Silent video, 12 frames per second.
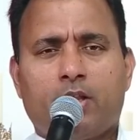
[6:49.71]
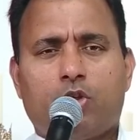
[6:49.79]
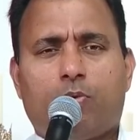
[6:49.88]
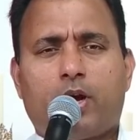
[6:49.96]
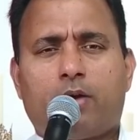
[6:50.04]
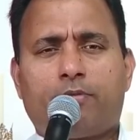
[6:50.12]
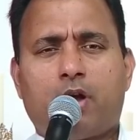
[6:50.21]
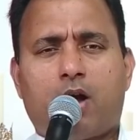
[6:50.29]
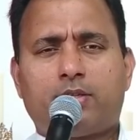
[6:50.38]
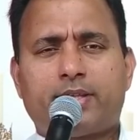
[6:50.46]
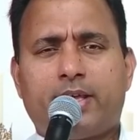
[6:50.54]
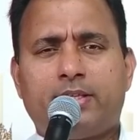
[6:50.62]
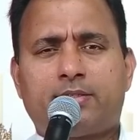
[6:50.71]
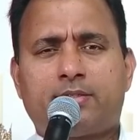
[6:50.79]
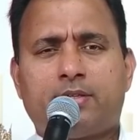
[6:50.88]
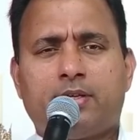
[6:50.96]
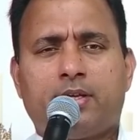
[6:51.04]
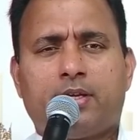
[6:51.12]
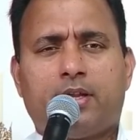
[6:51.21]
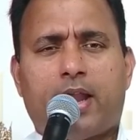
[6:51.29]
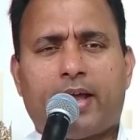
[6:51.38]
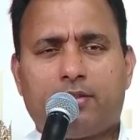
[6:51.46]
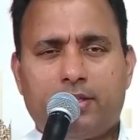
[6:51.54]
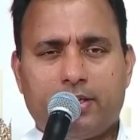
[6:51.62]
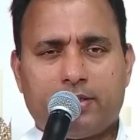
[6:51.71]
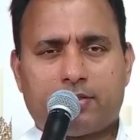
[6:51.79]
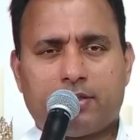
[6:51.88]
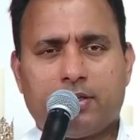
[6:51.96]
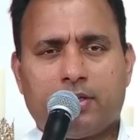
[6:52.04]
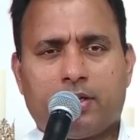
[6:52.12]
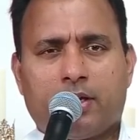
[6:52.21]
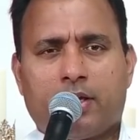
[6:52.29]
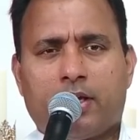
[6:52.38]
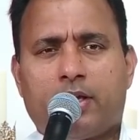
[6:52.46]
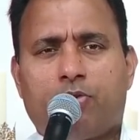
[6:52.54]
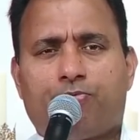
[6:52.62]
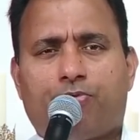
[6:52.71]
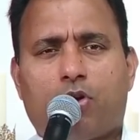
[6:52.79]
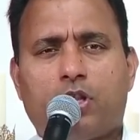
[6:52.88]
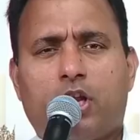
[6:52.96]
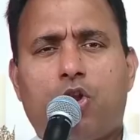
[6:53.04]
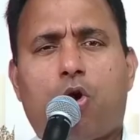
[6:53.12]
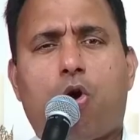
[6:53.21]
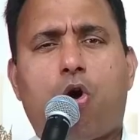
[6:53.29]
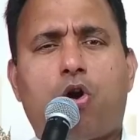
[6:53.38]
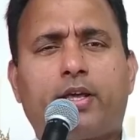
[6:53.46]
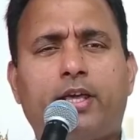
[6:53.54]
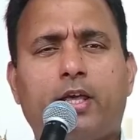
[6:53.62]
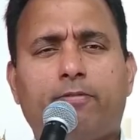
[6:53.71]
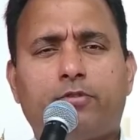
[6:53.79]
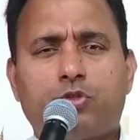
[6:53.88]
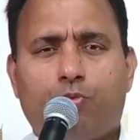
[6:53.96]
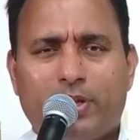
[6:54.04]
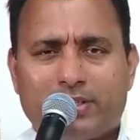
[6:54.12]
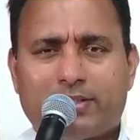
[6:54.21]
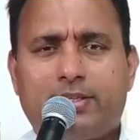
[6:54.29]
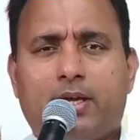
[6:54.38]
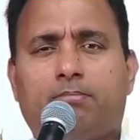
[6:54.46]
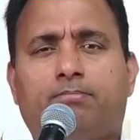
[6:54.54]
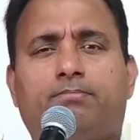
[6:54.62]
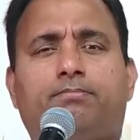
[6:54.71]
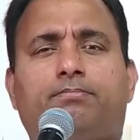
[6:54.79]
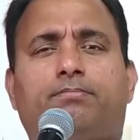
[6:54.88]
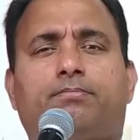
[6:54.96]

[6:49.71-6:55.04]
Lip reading: The word of God says, like this, for the Lord gives wisdom.